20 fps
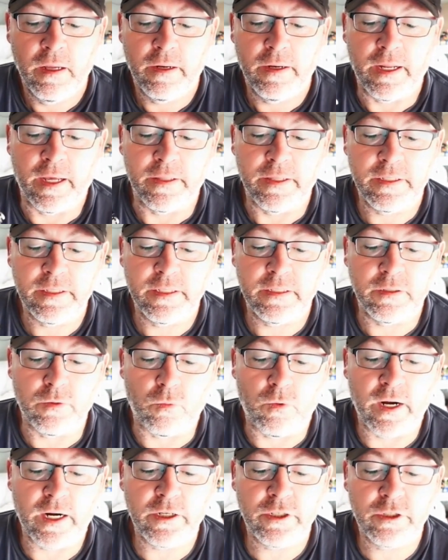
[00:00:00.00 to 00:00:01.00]
Now this is a
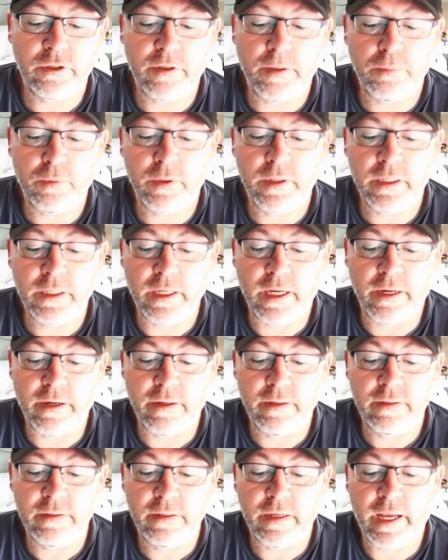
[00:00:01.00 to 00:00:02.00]
wire stripper and
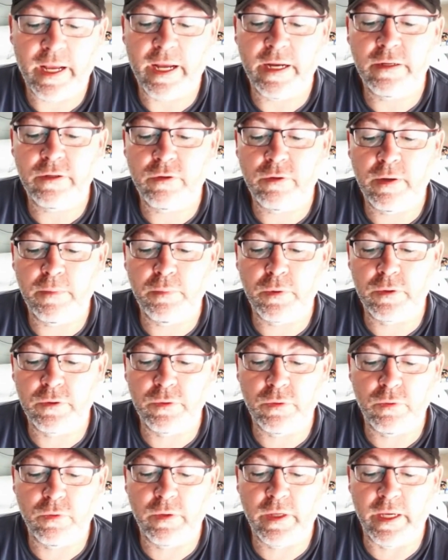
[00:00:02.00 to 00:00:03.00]
cutter and crimper
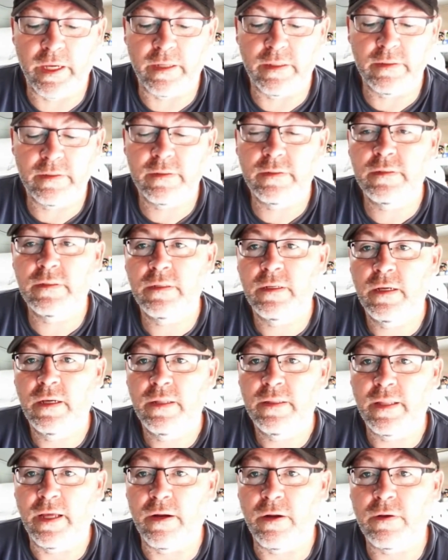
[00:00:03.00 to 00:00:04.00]
toolkit
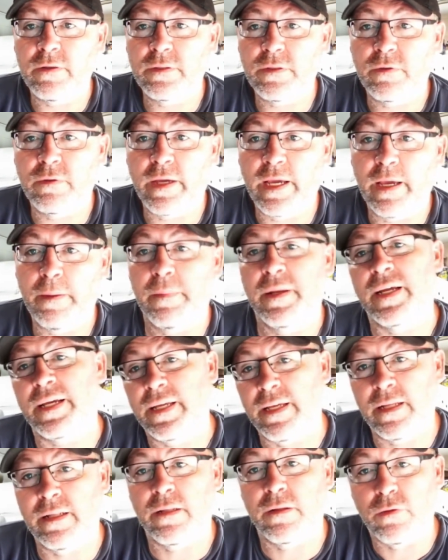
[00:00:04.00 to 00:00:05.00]
that also came in
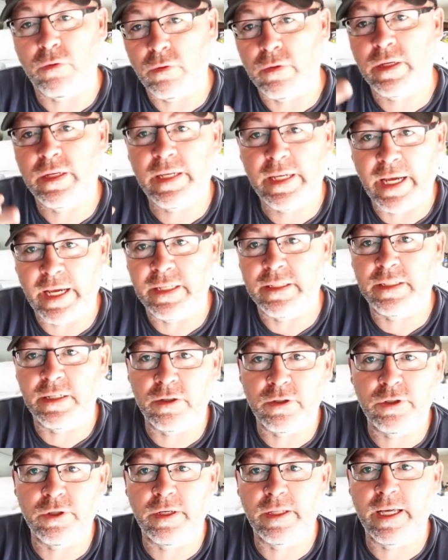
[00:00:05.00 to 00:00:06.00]
a little case, and I'll
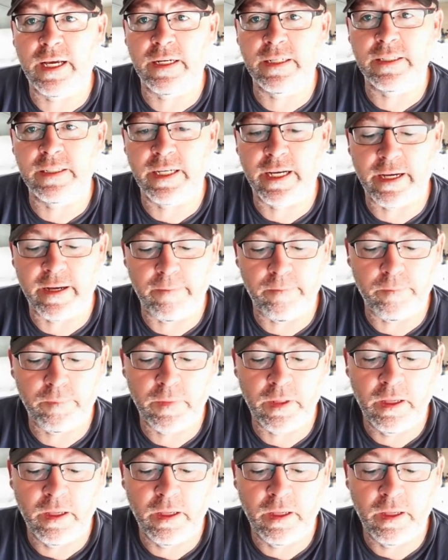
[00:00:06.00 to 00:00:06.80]
show you that in a second,